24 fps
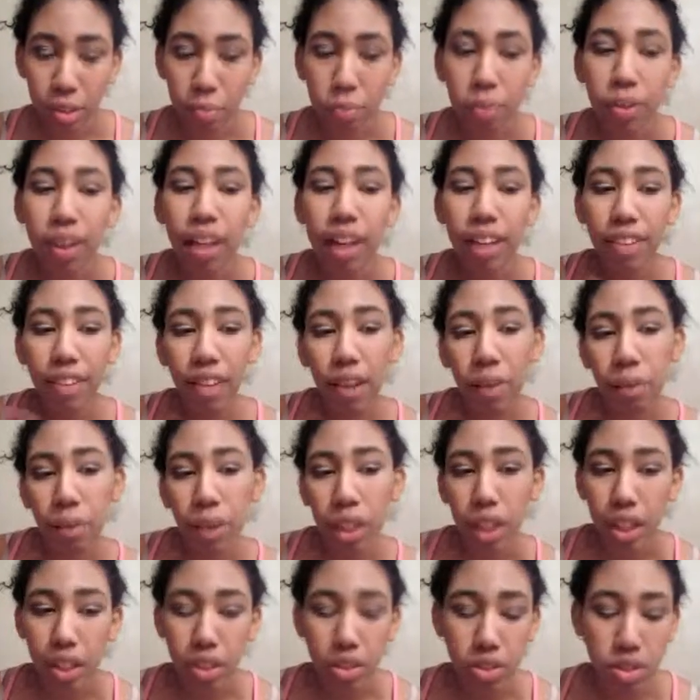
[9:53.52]
But then I think I'm
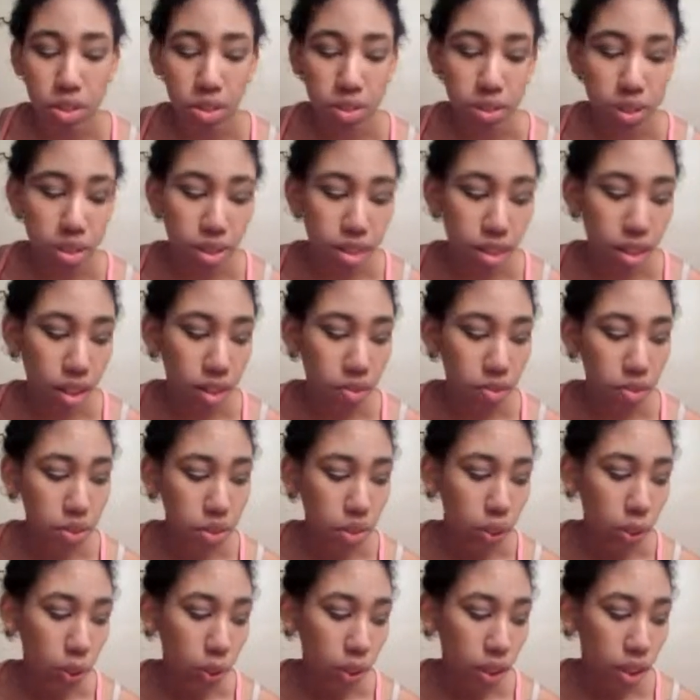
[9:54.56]
gonna get used to it and stuff.
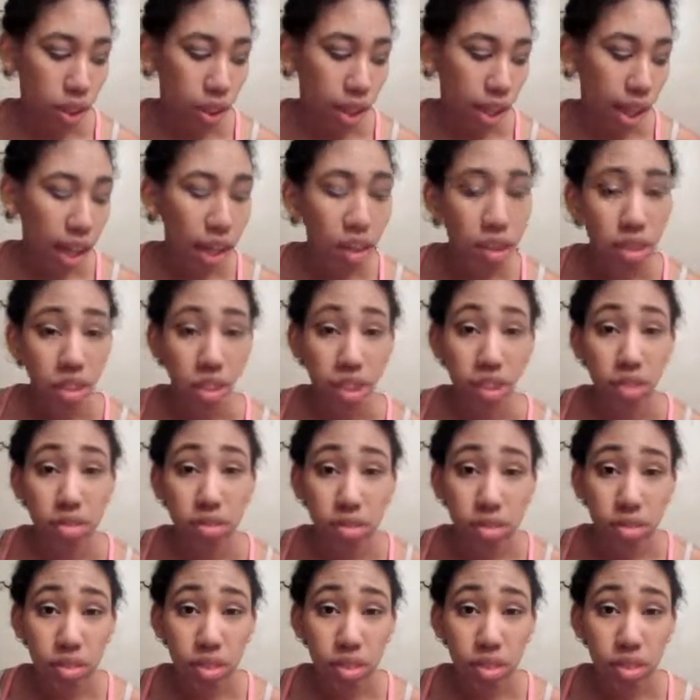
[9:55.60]
So I don't know.